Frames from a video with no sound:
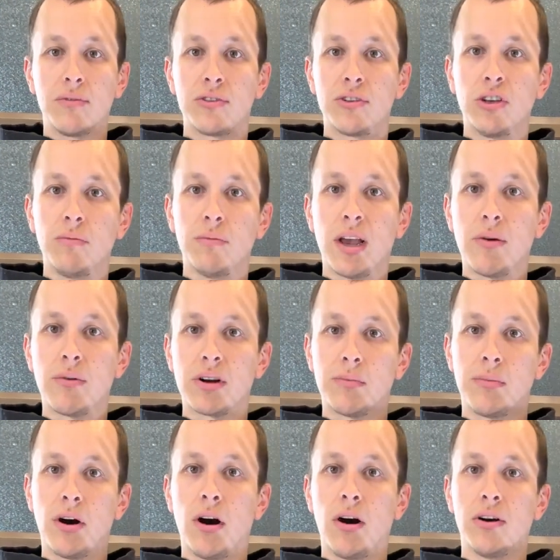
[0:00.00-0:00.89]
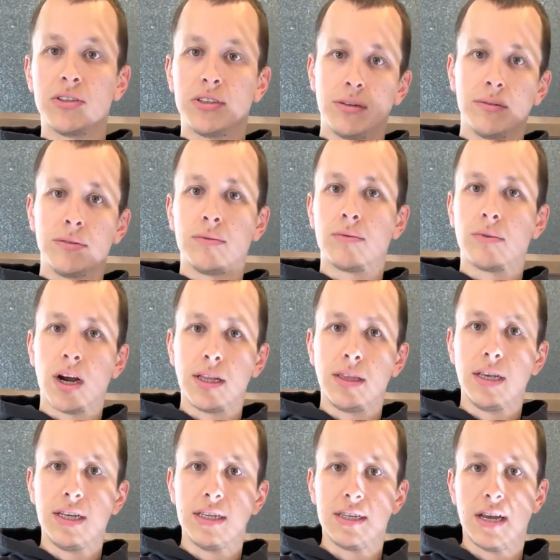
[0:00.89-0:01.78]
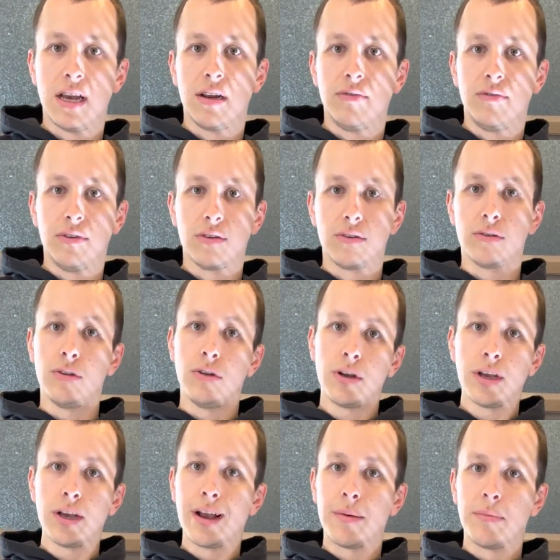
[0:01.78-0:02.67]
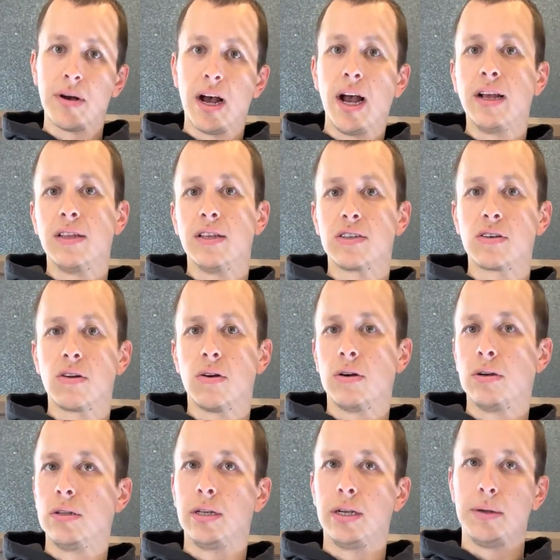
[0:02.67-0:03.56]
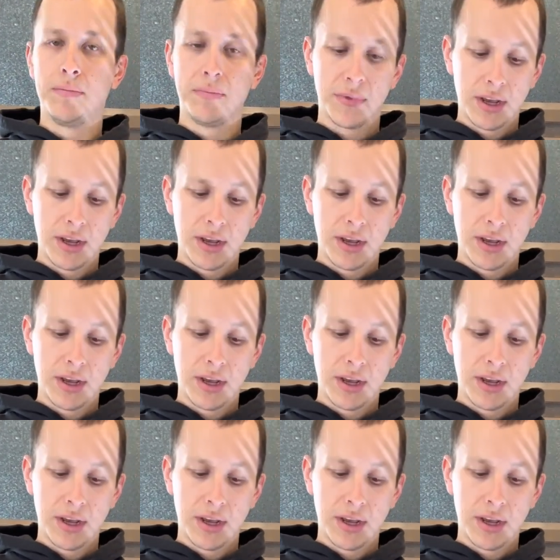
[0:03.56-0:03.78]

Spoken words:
so you may want to pause and write these down if you're looking at buying this currently.